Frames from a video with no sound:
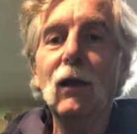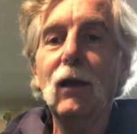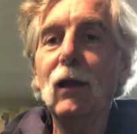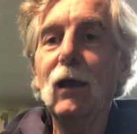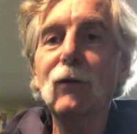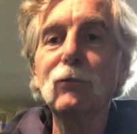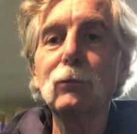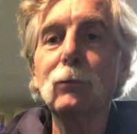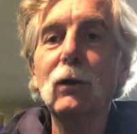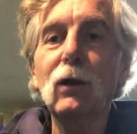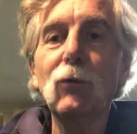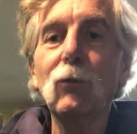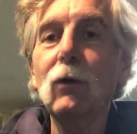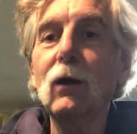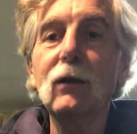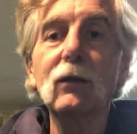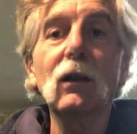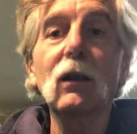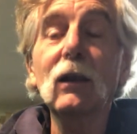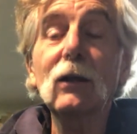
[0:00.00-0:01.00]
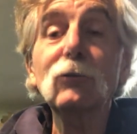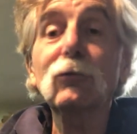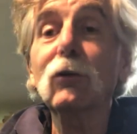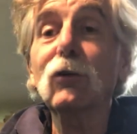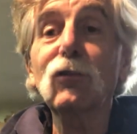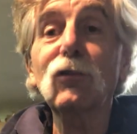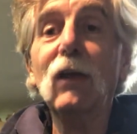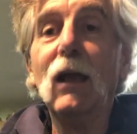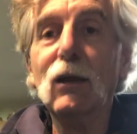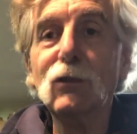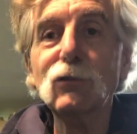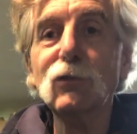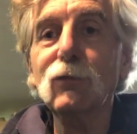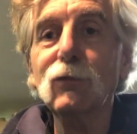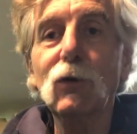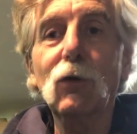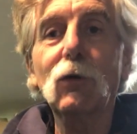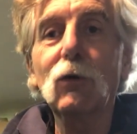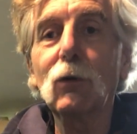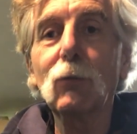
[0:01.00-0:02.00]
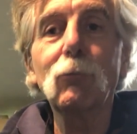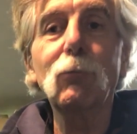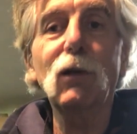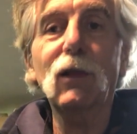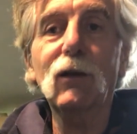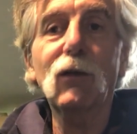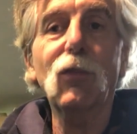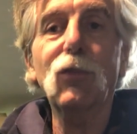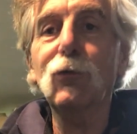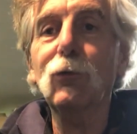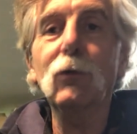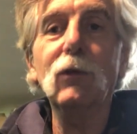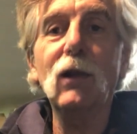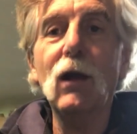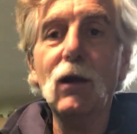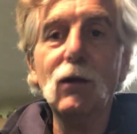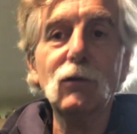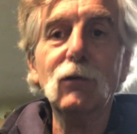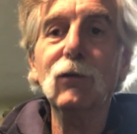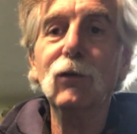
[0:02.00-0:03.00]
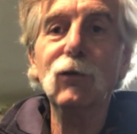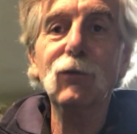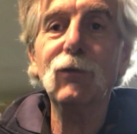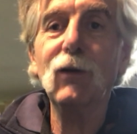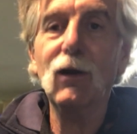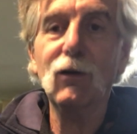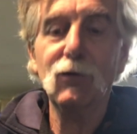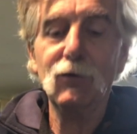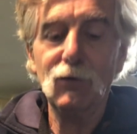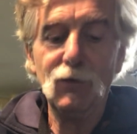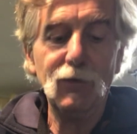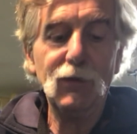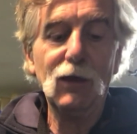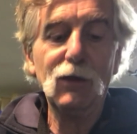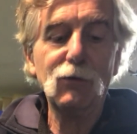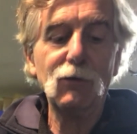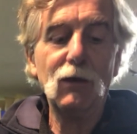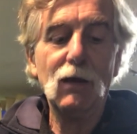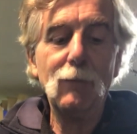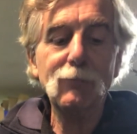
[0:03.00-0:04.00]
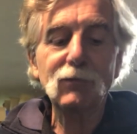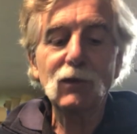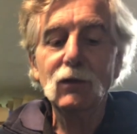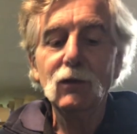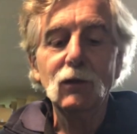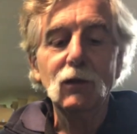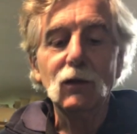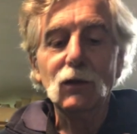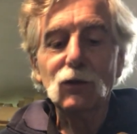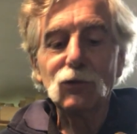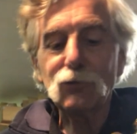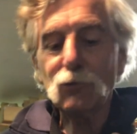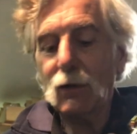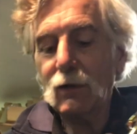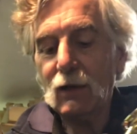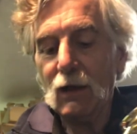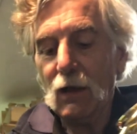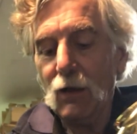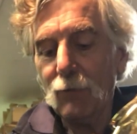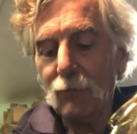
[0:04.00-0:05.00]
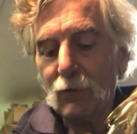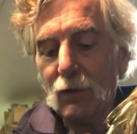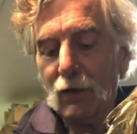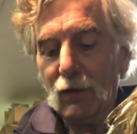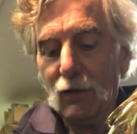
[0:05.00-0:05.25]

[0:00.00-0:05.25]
Everybody wanted an electric saxophone and plug it through an octave divider and all that crap. So anyhow,